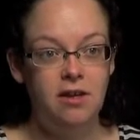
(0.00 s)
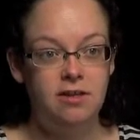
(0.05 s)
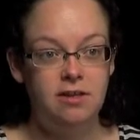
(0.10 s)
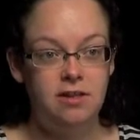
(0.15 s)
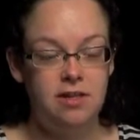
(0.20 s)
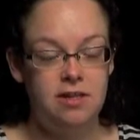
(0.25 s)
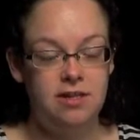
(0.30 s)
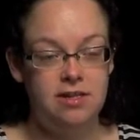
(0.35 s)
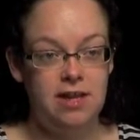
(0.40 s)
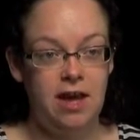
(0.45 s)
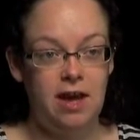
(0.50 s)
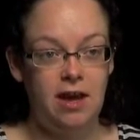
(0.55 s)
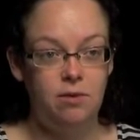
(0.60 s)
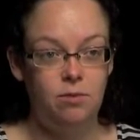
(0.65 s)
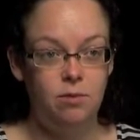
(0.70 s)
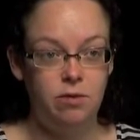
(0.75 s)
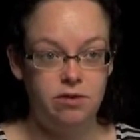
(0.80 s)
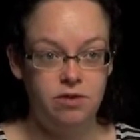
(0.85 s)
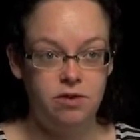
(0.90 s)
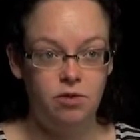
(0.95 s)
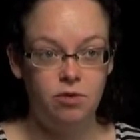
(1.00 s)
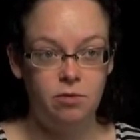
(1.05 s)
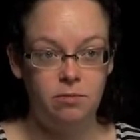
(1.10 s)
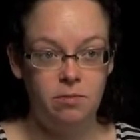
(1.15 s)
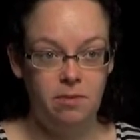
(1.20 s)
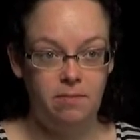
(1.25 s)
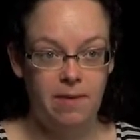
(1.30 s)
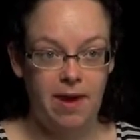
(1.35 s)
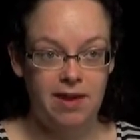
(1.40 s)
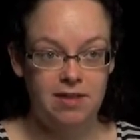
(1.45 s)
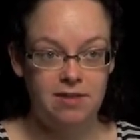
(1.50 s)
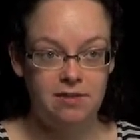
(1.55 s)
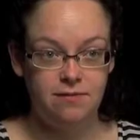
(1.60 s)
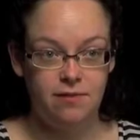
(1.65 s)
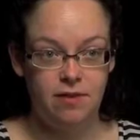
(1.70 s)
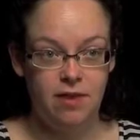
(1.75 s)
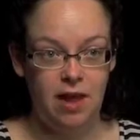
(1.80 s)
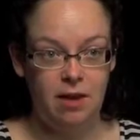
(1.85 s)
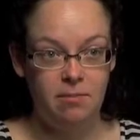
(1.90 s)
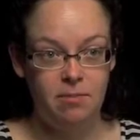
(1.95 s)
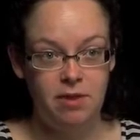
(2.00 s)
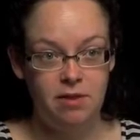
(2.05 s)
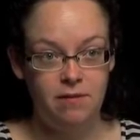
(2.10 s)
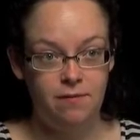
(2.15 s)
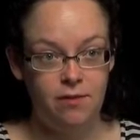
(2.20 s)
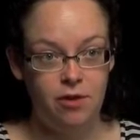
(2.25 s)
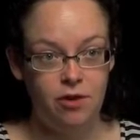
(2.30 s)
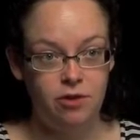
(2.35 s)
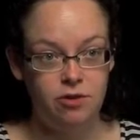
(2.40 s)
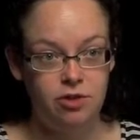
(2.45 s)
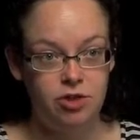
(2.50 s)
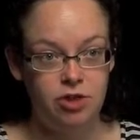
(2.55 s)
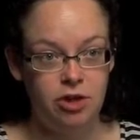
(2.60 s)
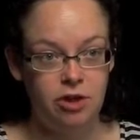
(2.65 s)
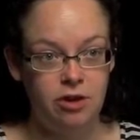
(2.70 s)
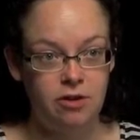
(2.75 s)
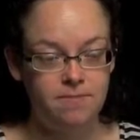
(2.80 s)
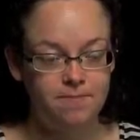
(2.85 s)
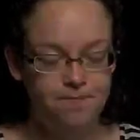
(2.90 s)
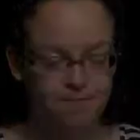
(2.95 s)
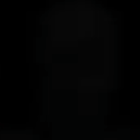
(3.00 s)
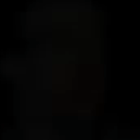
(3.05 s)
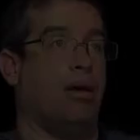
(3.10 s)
to decide what's going to be best for them in the future.